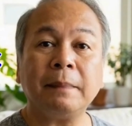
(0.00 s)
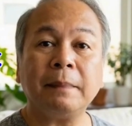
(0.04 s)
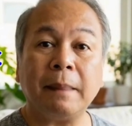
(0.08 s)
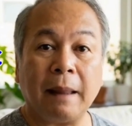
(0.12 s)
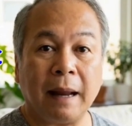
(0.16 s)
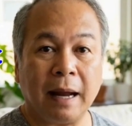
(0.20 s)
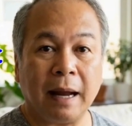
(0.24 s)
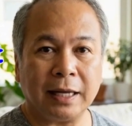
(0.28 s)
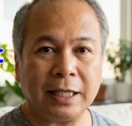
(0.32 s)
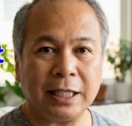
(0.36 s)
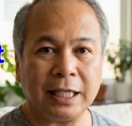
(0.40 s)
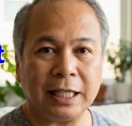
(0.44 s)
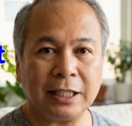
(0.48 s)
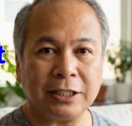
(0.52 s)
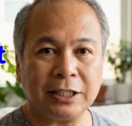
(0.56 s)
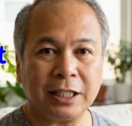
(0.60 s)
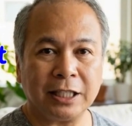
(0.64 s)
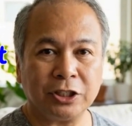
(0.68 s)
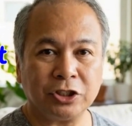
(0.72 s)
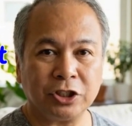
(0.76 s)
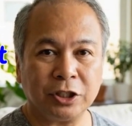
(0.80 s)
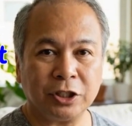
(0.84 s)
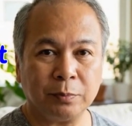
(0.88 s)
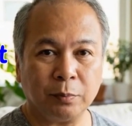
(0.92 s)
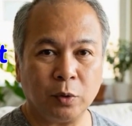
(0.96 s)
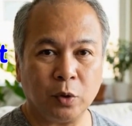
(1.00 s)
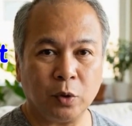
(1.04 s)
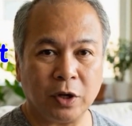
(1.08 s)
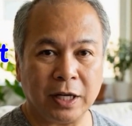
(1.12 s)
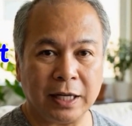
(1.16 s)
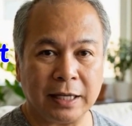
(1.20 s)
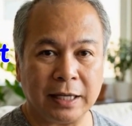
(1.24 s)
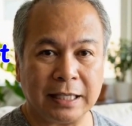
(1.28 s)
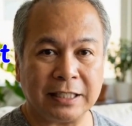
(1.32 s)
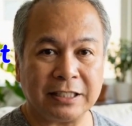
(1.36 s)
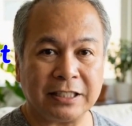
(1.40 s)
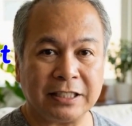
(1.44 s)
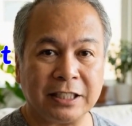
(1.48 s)
A key teaching
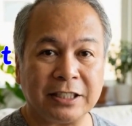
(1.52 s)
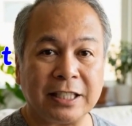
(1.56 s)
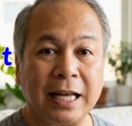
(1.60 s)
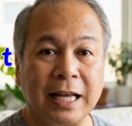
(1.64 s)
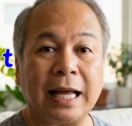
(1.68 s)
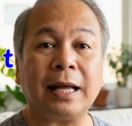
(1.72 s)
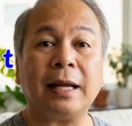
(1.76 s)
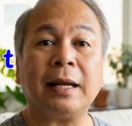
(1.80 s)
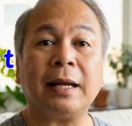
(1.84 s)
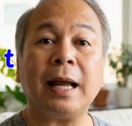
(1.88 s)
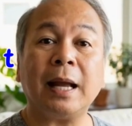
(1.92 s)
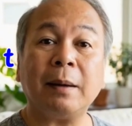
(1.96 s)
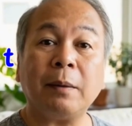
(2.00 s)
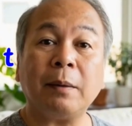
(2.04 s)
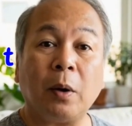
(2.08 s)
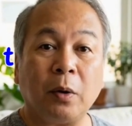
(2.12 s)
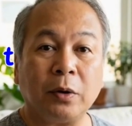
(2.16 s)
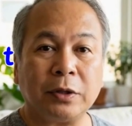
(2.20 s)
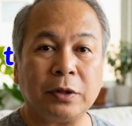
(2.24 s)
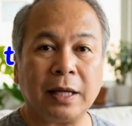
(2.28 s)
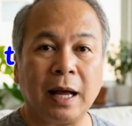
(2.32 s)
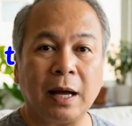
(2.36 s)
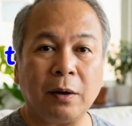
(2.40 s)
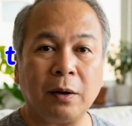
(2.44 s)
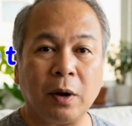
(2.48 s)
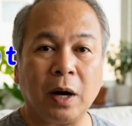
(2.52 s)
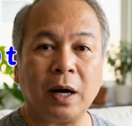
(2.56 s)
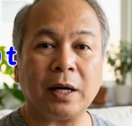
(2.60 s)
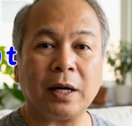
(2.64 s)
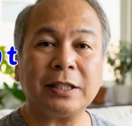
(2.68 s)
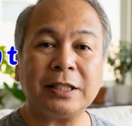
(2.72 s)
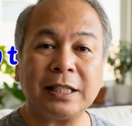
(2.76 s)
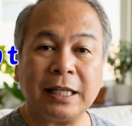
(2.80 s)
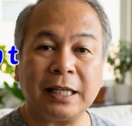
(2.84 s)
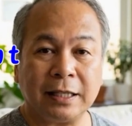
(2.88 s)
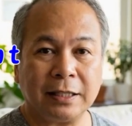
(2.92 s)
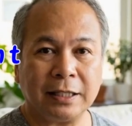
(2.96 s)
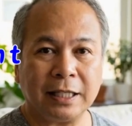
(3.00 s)
point is to take
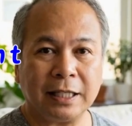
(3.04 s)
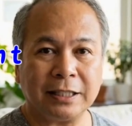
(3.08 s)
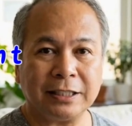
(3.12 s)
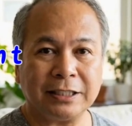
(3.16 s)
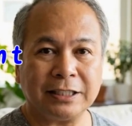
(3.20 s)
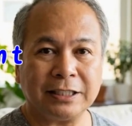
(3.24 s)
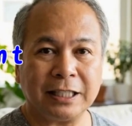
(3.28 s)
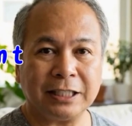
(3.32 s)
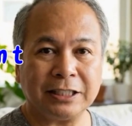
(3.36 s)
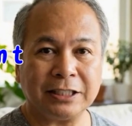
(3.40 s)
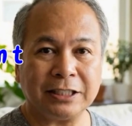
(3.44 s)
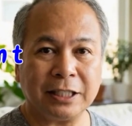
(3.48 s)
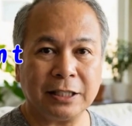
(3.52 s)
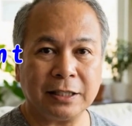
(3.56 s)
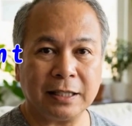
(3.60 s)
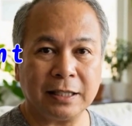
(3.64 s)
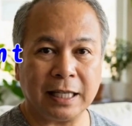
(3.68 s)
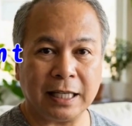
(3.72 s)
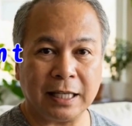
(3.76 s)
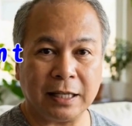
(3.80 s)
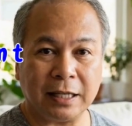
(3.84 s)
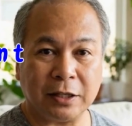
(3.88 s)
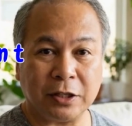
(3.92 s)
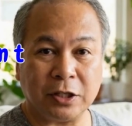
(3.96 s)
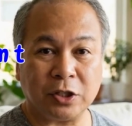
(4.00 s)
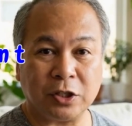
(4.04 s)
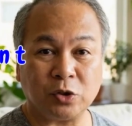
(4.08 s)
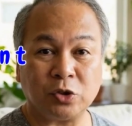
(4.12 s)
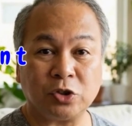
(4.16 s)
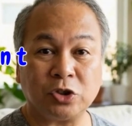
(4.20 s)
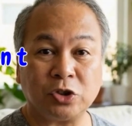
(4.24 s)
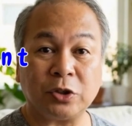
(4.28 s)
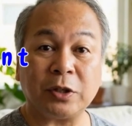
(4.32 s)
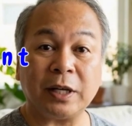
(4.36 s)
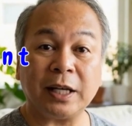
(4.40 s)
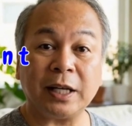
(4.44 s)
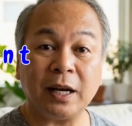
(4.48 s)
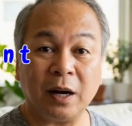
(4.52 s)
levothyroxine consistently,
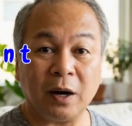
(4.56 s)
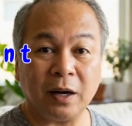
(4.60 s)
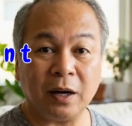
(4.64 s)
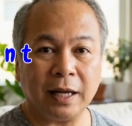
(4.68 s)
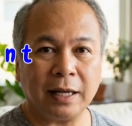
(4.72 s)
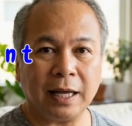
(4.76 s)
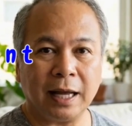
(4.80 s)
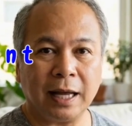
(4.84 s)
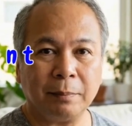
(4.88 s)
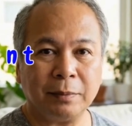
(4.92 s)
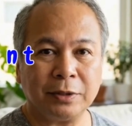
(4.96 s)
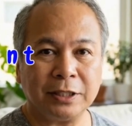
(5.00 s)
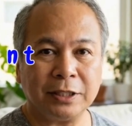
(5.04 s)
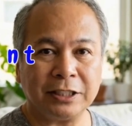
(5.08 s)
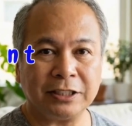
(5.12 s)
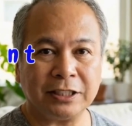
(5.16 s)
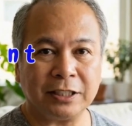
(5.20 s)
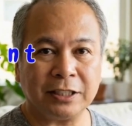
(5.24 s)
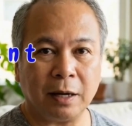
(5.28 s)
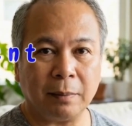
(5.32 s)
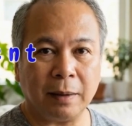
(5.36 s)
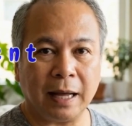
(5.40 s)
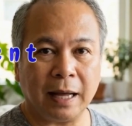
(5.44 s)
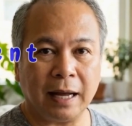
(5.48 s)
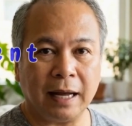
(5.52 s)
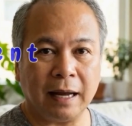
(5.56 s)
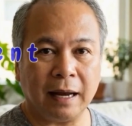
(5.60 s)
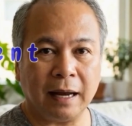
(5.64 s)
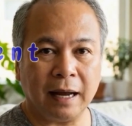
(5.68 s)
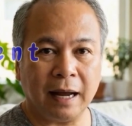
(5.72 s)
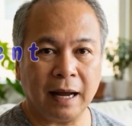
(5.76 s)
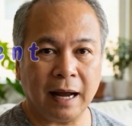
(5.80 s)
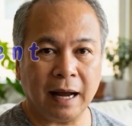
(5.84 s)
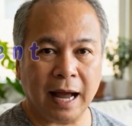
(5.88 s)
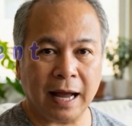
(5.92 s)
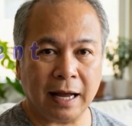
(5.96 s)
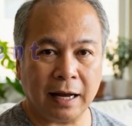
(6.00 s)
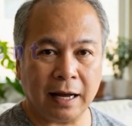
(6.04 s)
usually on an empty stomach,
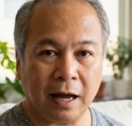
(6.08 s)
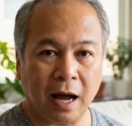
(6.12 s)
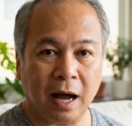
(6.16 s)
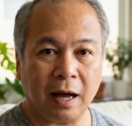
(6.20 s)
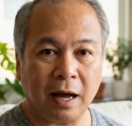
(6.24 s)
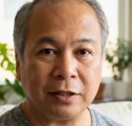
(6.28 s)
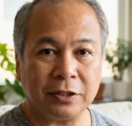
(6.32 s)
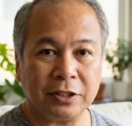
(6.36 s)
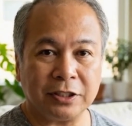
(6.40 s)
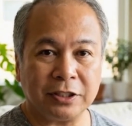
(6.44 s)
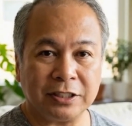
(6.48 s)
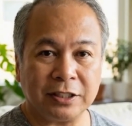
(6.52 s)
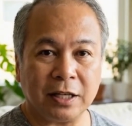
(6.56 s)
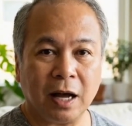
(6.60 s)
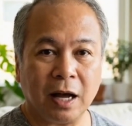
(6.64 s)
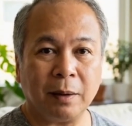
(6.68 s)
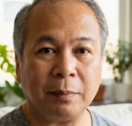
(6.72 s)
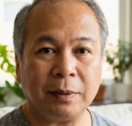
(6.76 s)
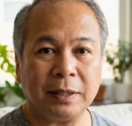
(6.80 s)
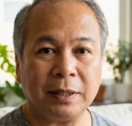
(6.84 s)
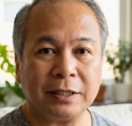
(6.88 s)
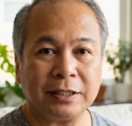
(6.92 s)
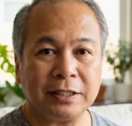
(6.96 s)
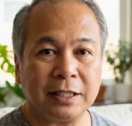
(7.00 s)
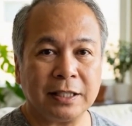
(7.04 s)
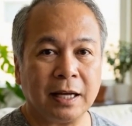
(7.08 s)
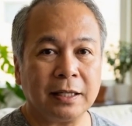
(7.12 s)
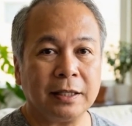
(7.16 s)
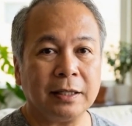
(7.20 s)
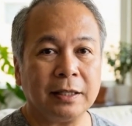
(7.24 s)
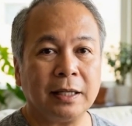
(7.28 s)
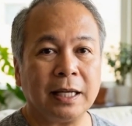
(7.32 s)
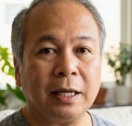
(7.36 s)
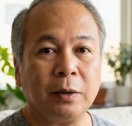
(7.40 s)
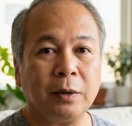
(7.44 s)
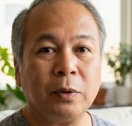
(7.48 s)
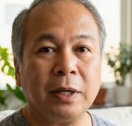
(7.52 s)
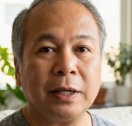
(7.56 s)
and not to stop it
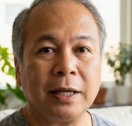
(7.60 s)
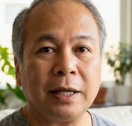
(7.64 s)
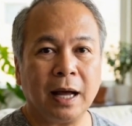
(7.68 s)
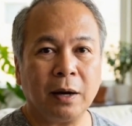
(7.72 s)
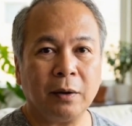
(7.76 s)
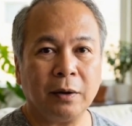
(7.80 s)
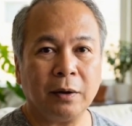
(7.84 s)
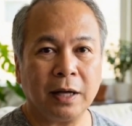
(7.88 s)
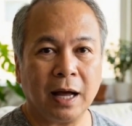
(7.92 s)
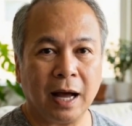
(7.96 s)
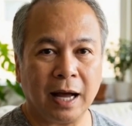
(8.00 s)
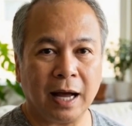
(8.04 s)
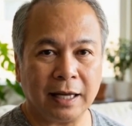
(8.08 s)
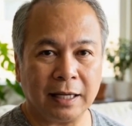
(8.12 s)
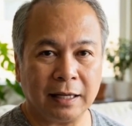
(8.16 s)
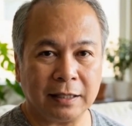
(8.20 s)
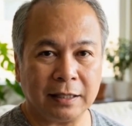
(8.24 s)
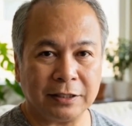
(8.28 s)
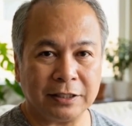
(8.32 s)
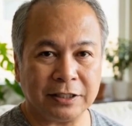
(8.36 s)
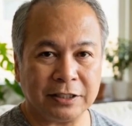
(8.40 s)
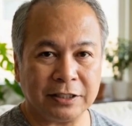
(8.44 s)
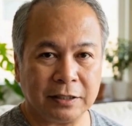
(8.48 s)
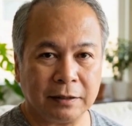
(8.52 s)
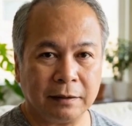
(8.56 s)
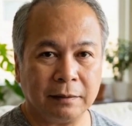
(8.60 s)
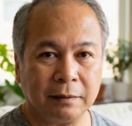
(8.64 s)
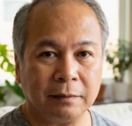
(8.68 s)
suddenly without guidance.